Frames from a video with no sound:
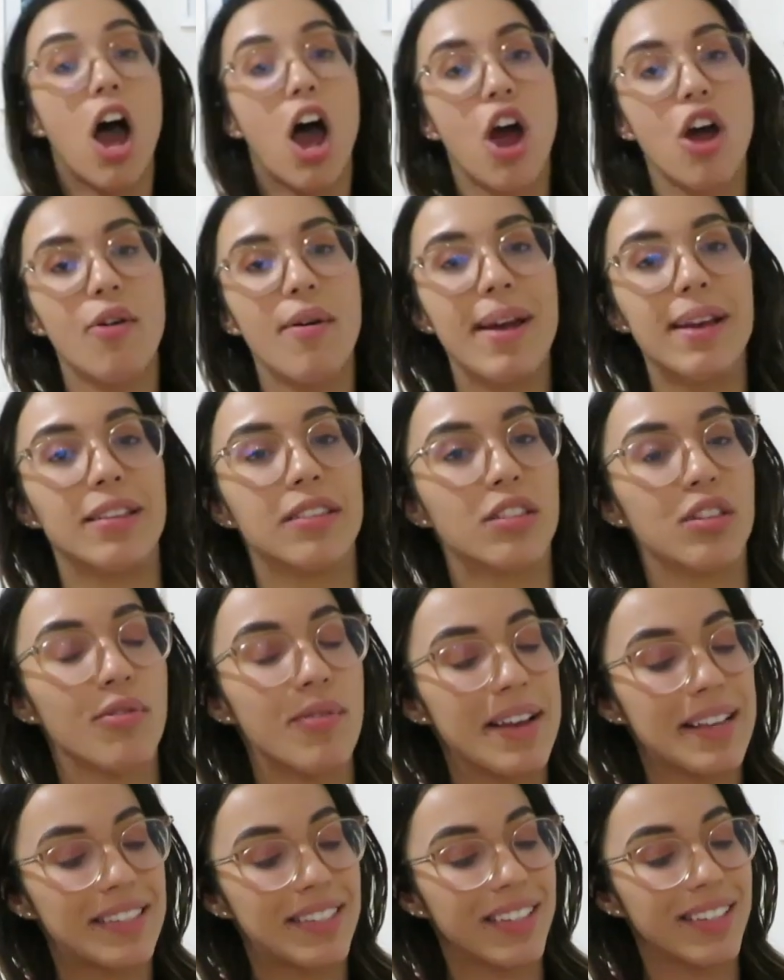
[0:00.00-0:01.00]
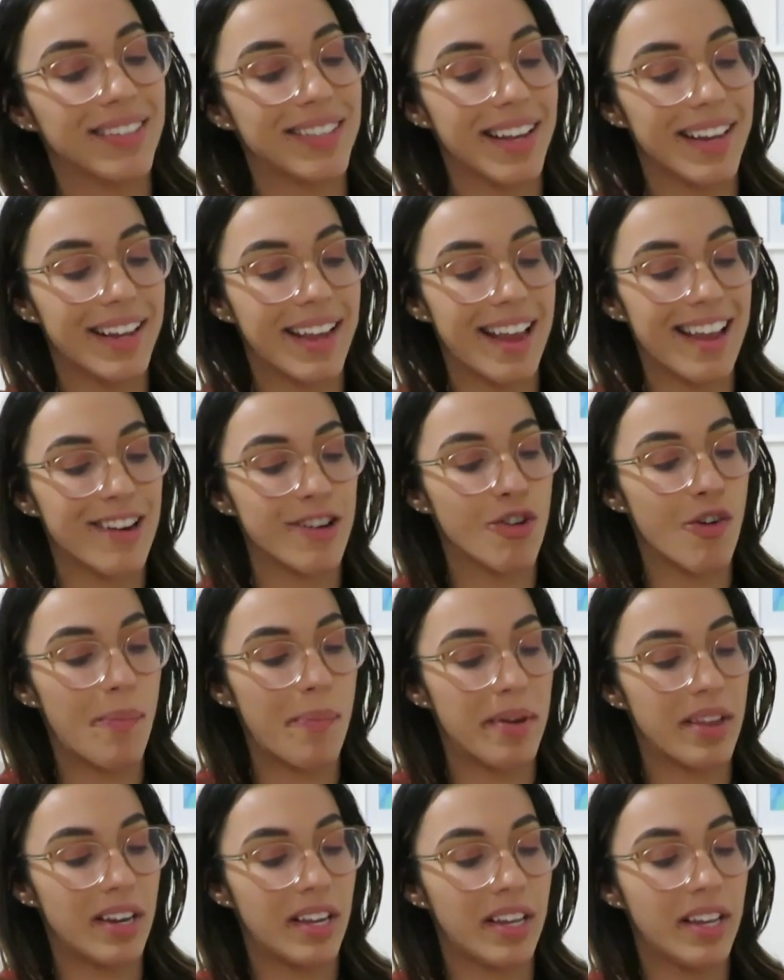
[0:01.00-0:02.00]
All right, so like since I can't
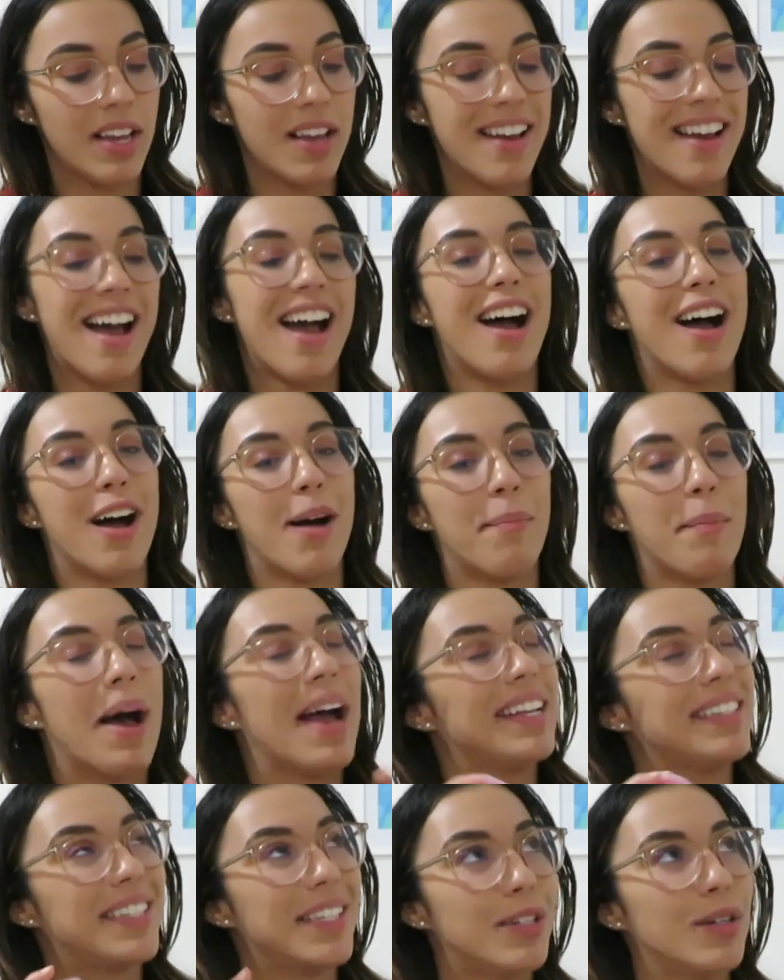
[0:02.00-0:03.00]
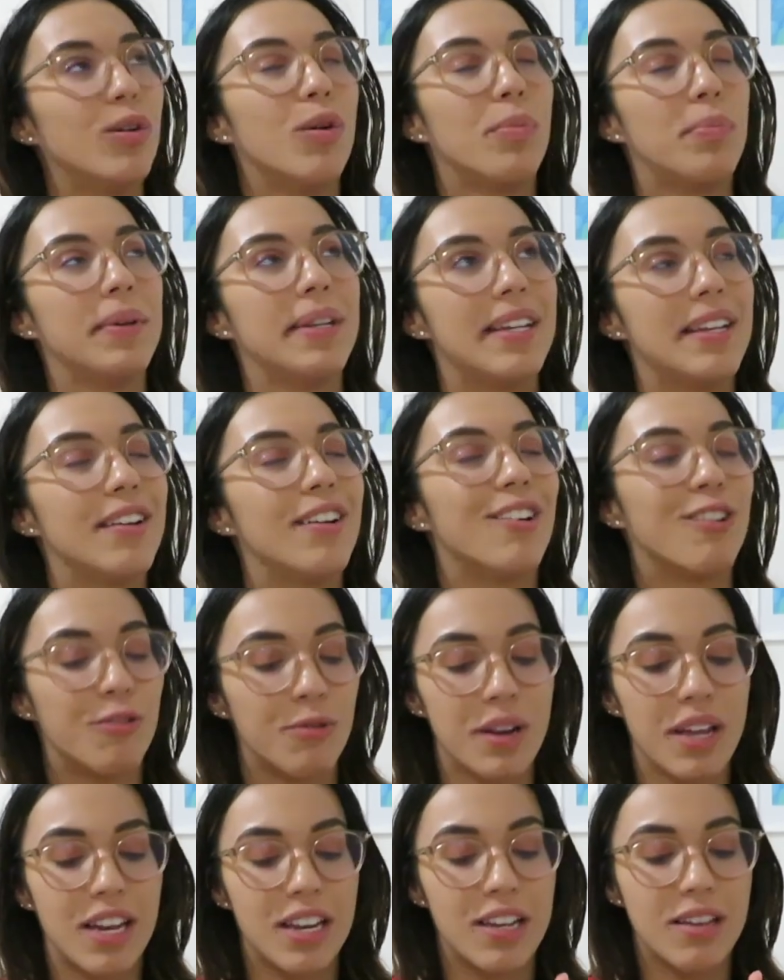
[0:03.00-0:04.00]
open it, um, I did open it
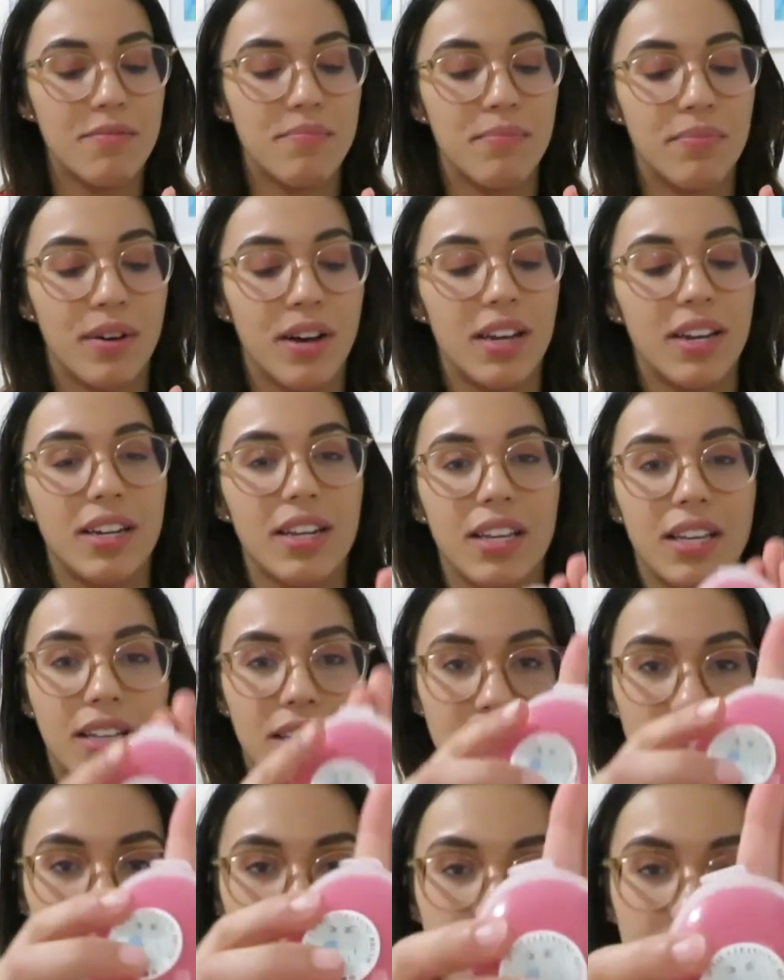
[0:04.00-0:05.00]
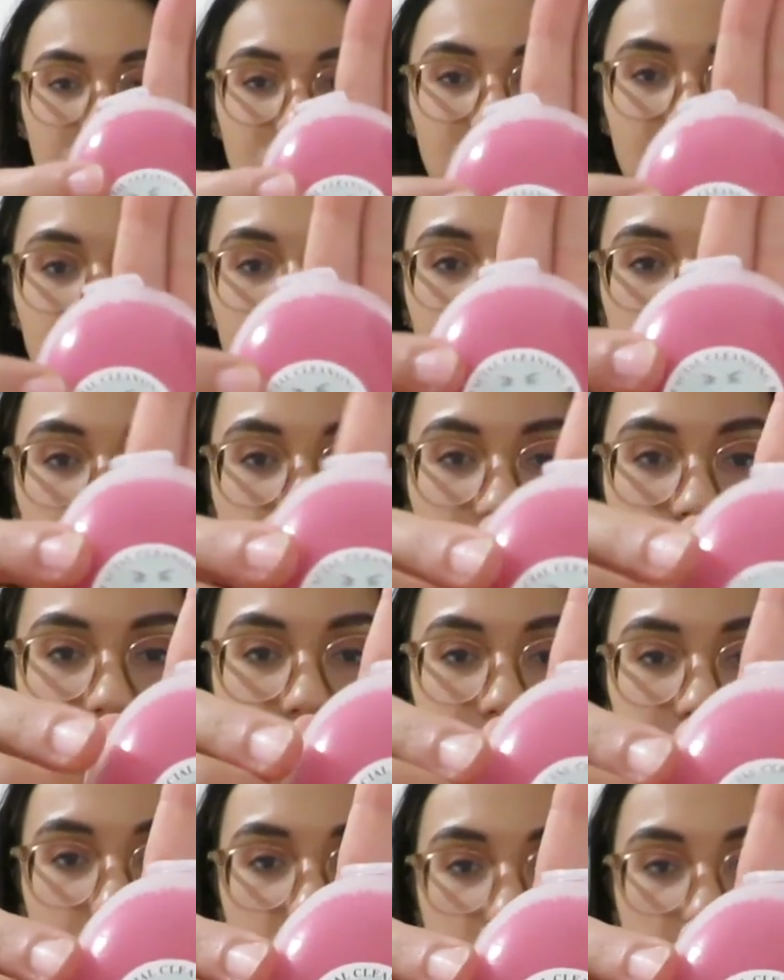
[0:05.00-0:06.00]
already, but it is
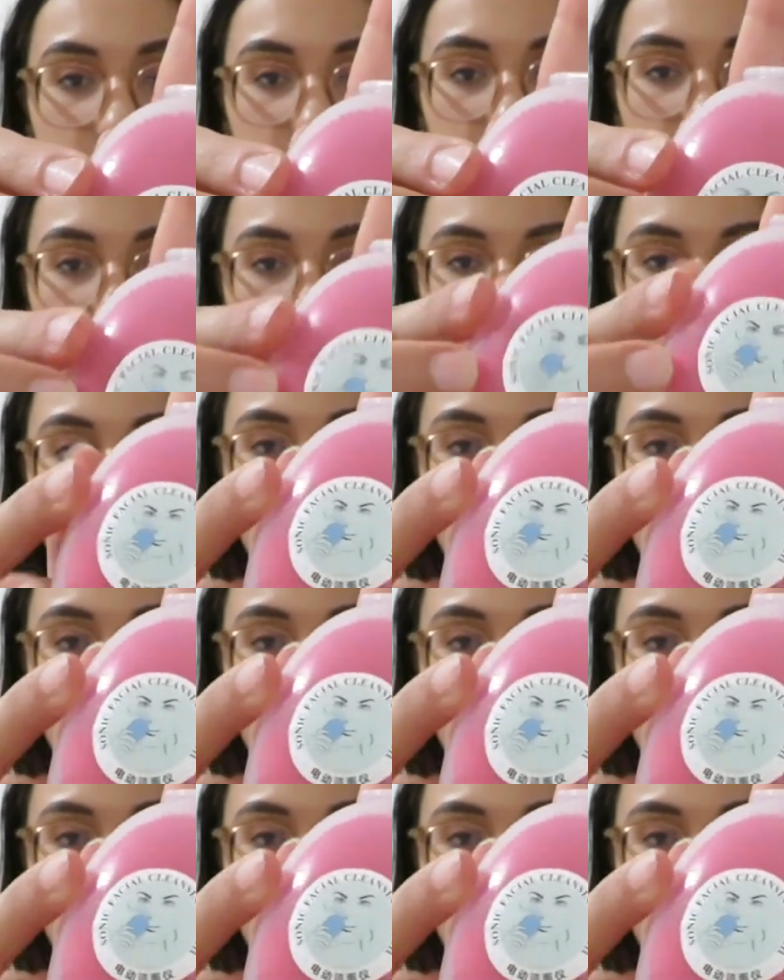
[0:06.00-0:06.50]
this, you